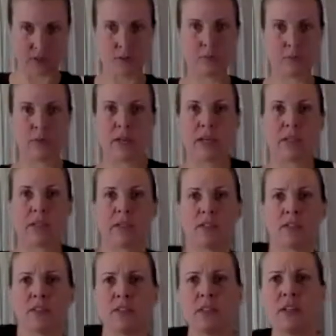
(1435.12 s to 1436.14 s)
Back to
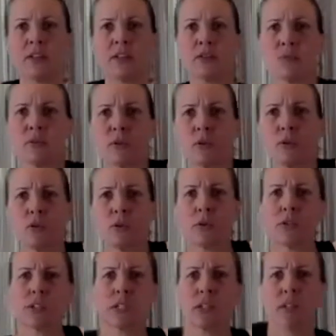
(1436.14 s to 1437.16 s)
center,
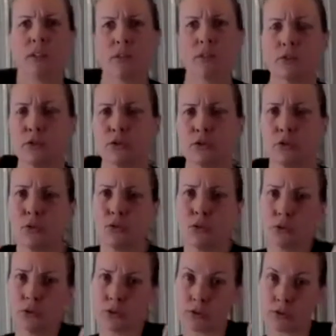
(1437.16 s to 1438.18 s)
rotate out your
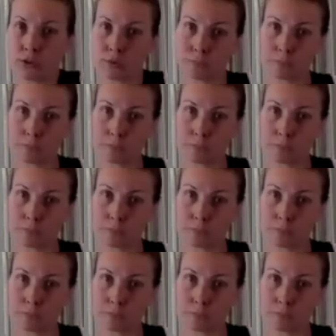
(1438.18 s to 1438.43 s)
shoulders.